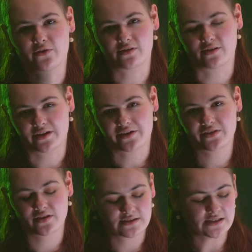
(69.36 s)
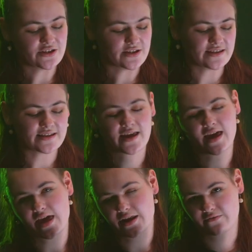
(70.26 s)
focal length, such as
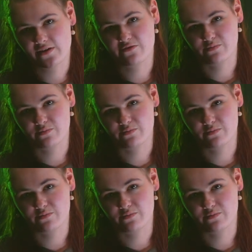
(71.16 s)
85